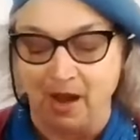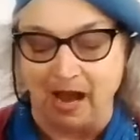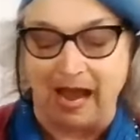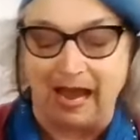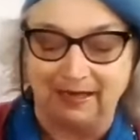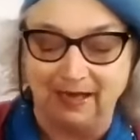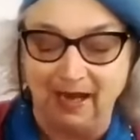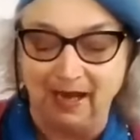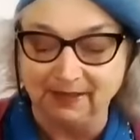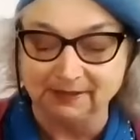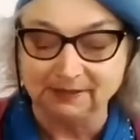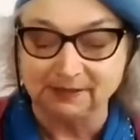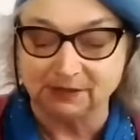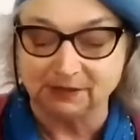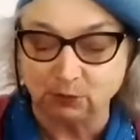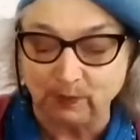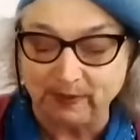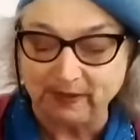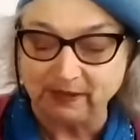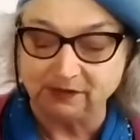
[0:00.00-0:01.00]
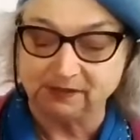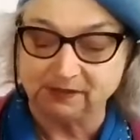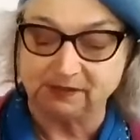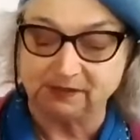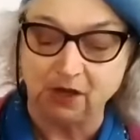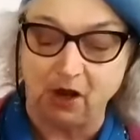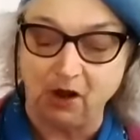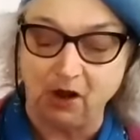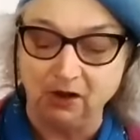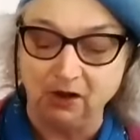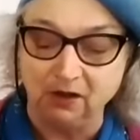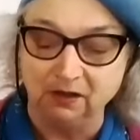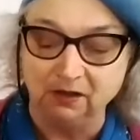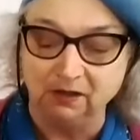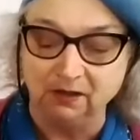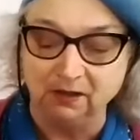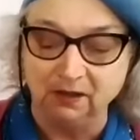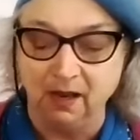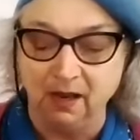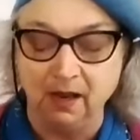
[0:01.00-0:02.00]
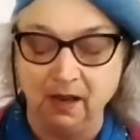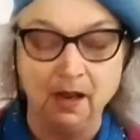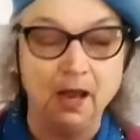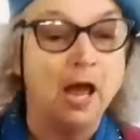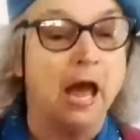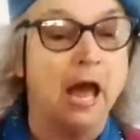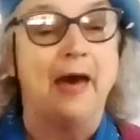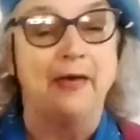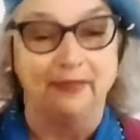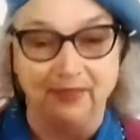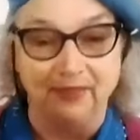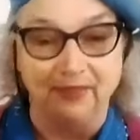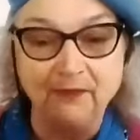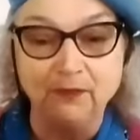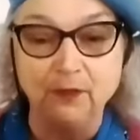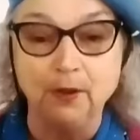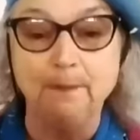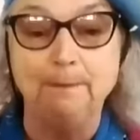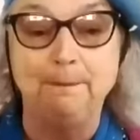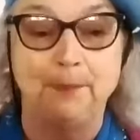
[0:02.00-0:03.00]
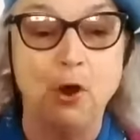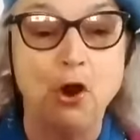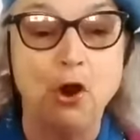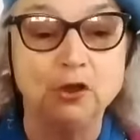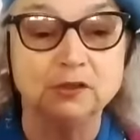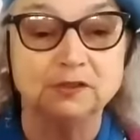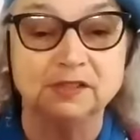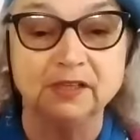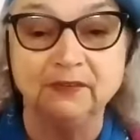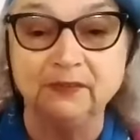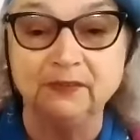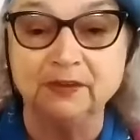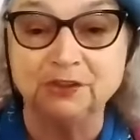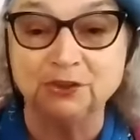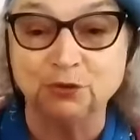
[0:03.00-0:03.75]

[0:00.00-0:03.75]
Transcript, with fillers: I got a sweeter song than the birds in the